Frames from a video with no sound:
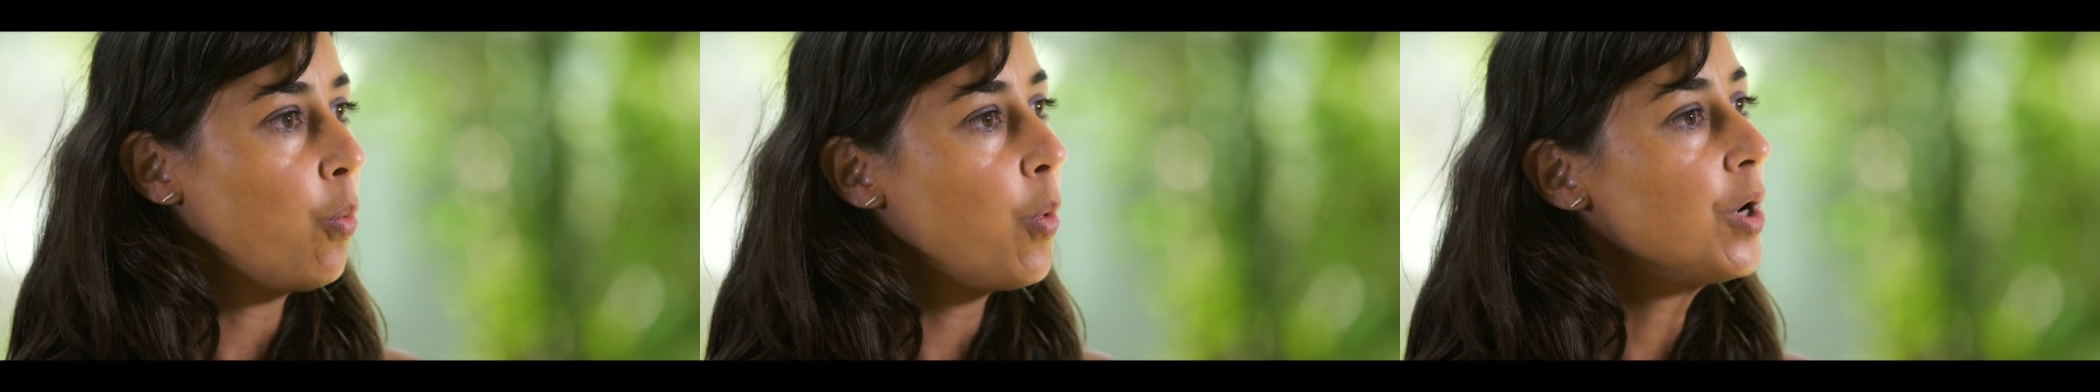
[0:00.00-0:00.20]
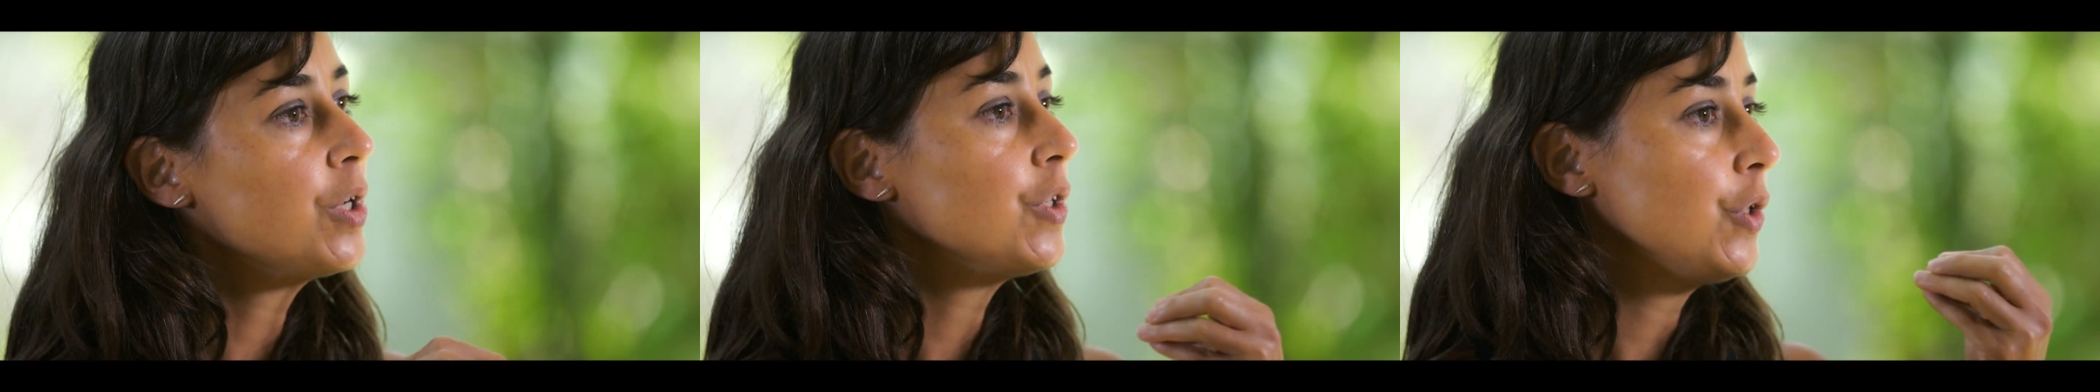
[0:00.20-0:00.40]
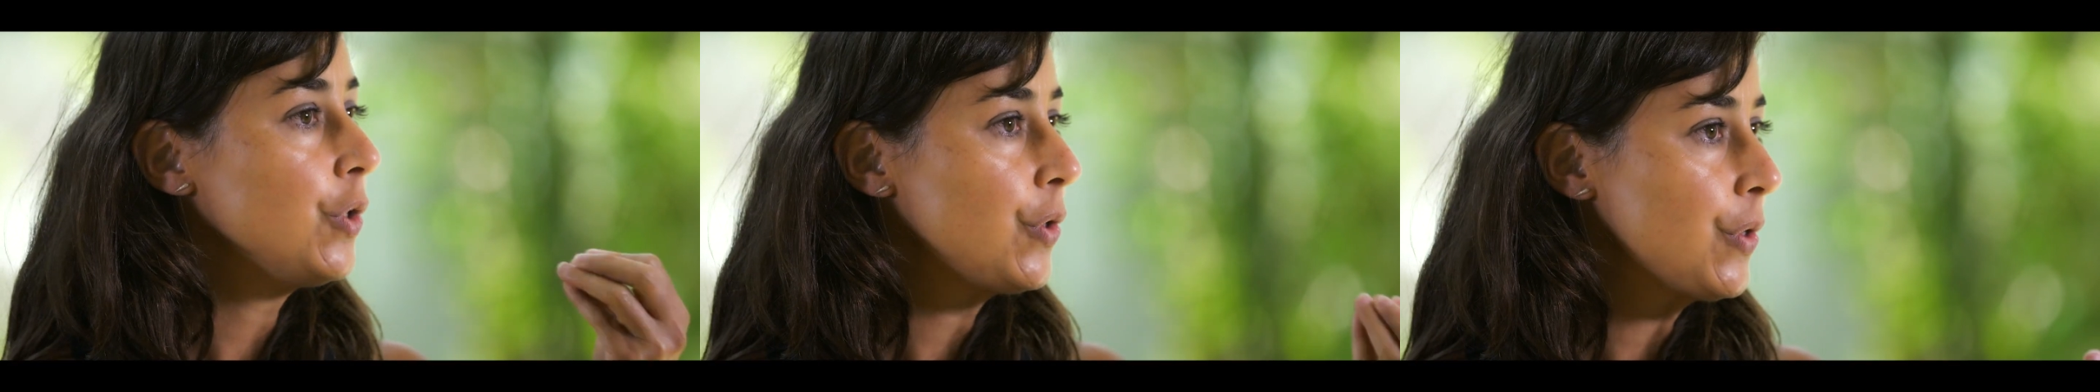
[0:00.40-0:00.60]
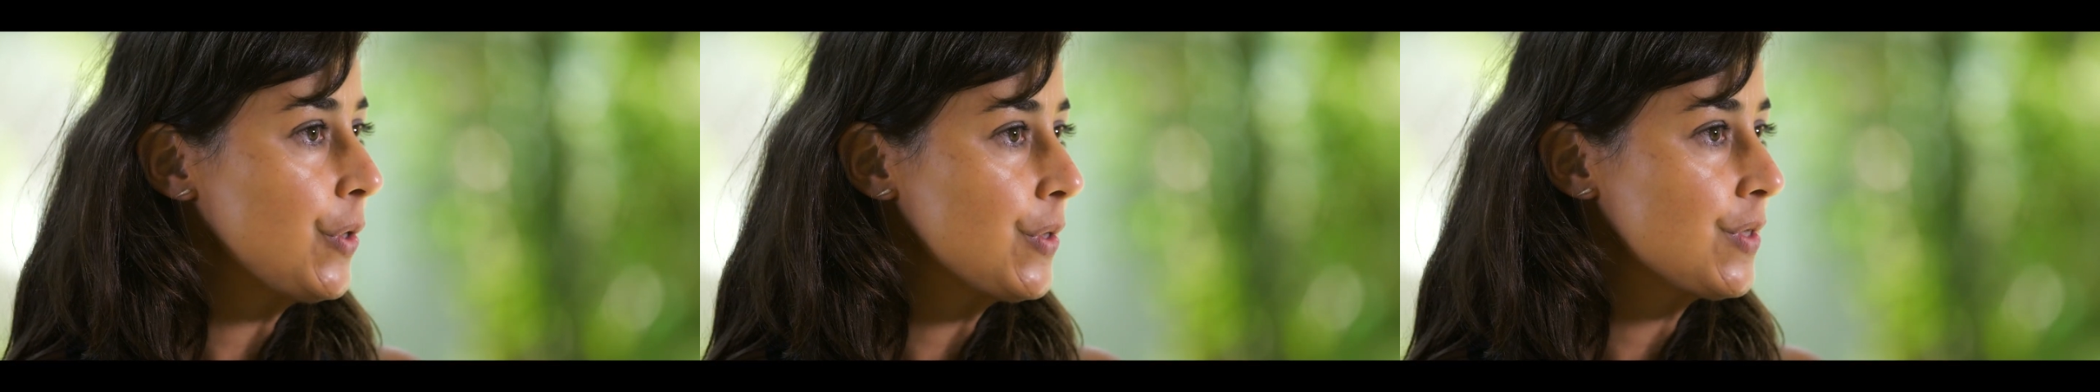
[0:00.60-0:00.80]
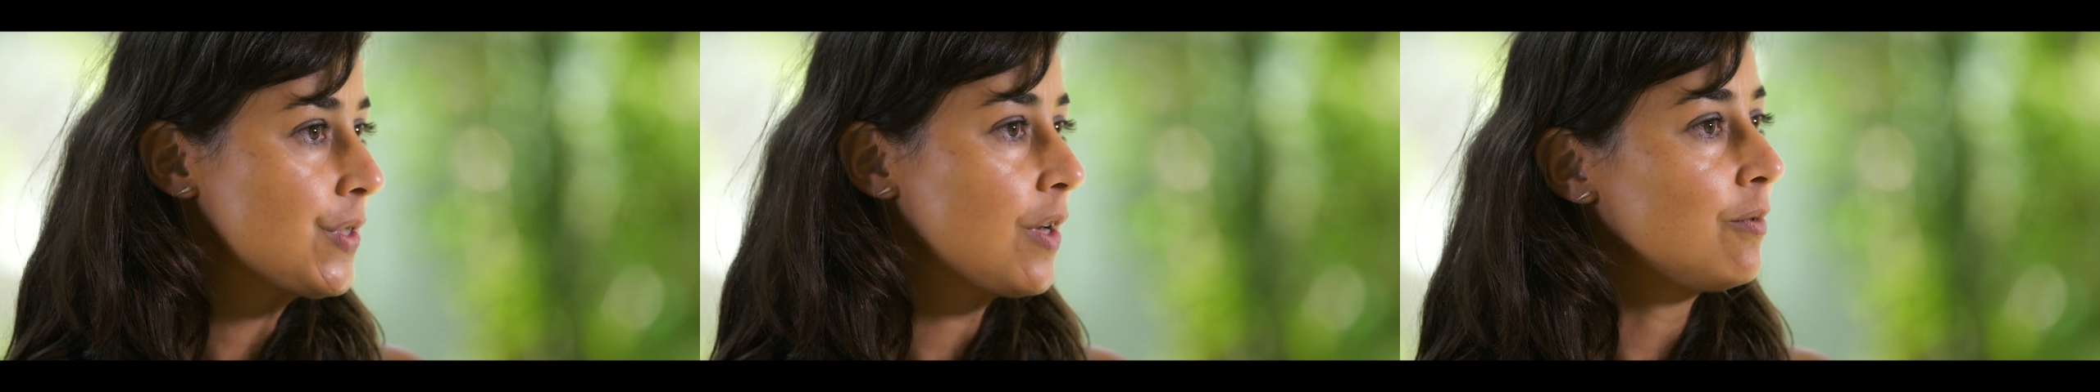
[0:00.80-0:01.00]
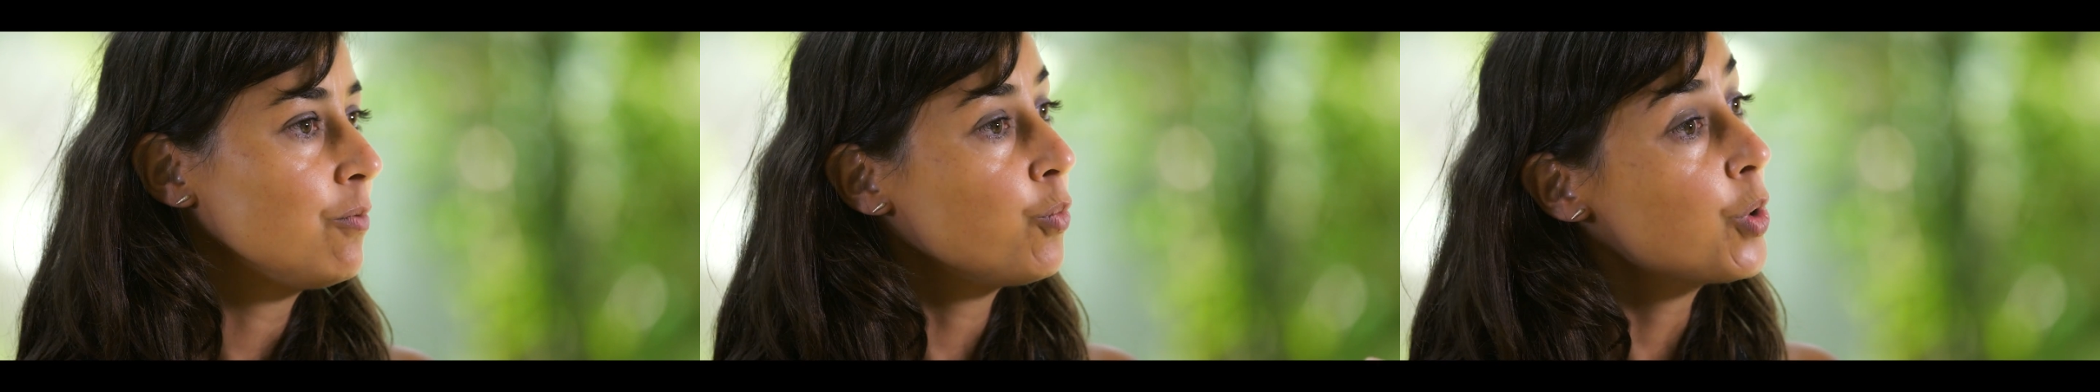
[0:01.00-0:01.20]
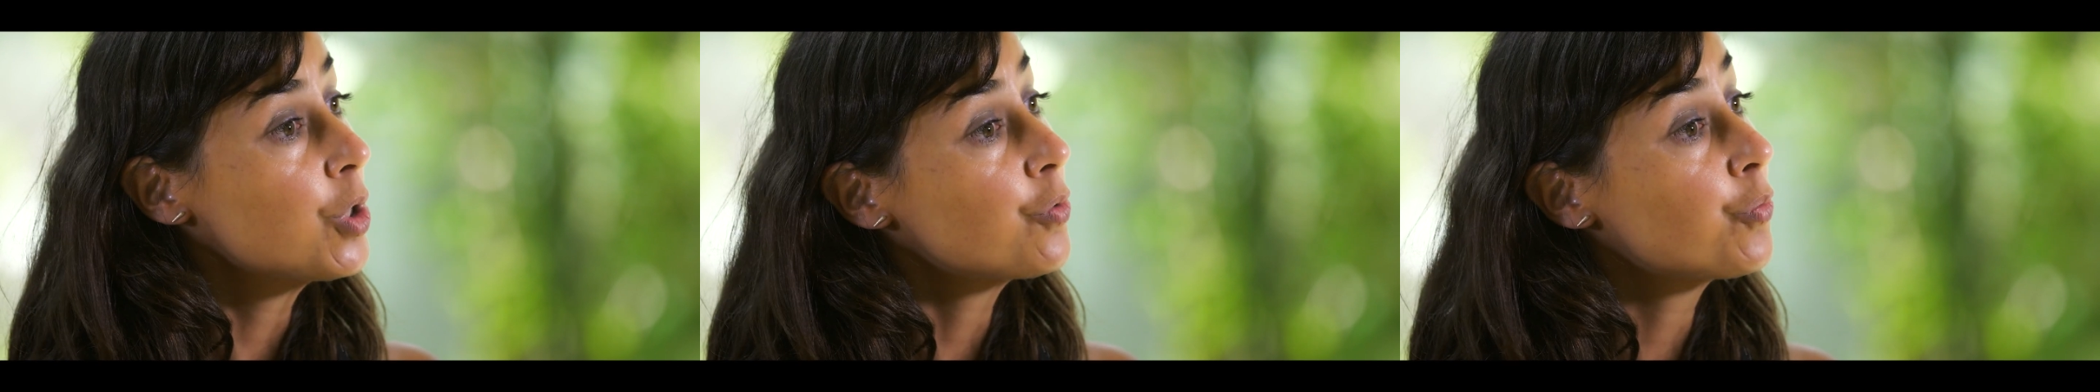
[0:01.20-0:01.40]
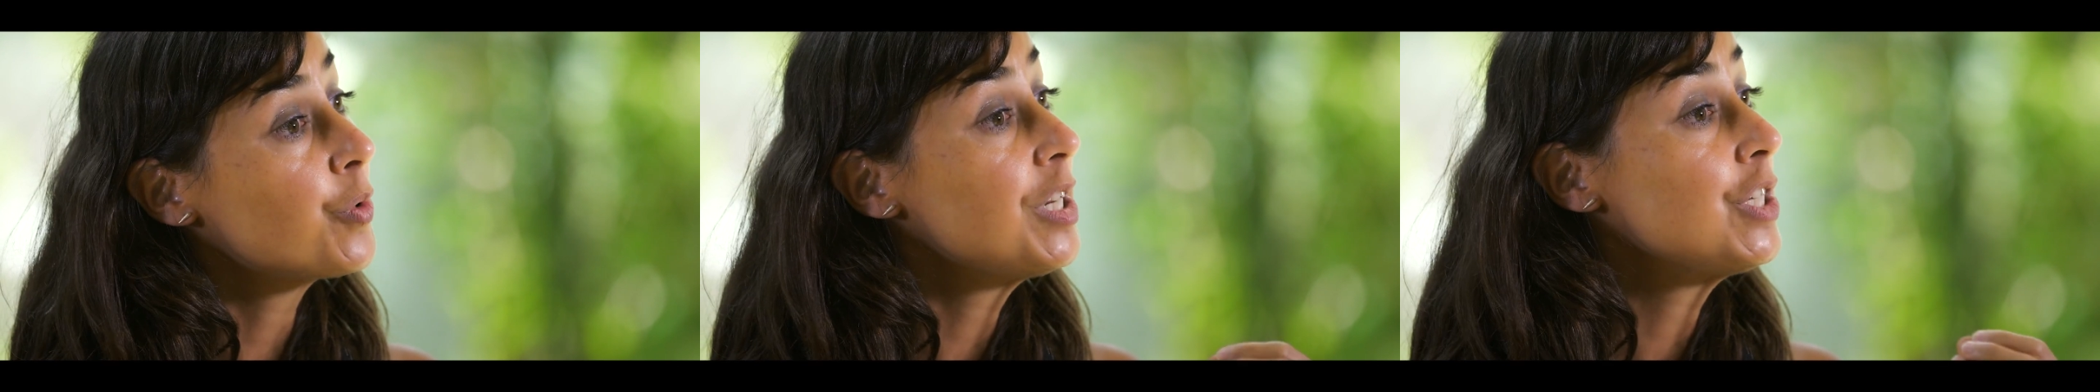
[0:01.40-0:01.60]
what neurons and what